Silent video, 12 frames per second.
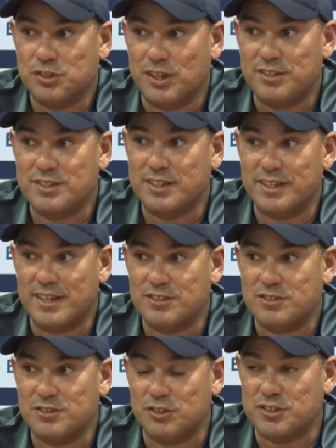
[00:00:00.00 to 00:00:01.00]
chasing
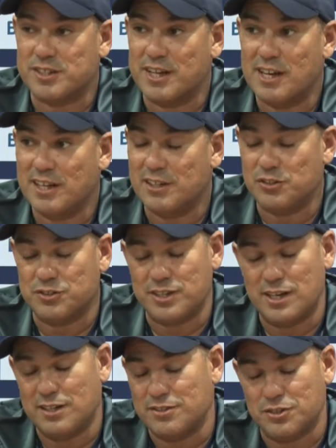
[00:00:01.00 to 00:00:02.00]
against Australia and New
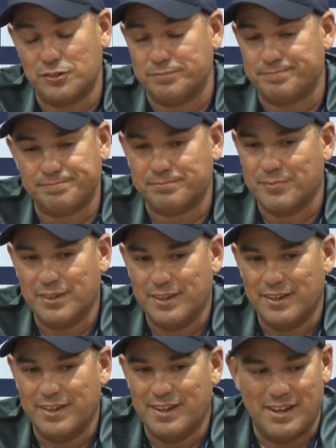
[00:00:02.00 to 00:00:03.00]
Zealand, so
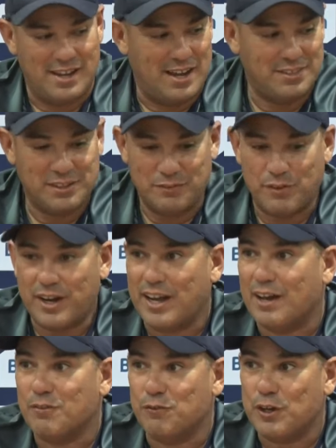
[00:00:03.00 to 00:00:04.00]
I think very
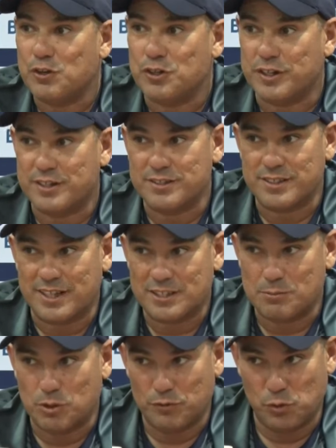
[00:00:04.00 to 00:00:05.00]
unfair to criticize
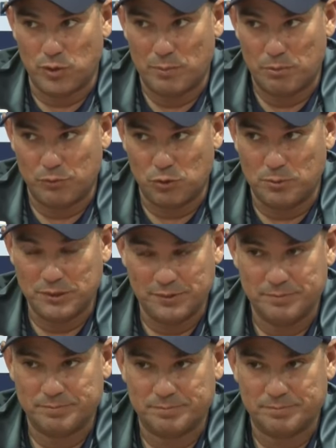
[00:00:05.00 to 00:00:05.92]
him after one performance.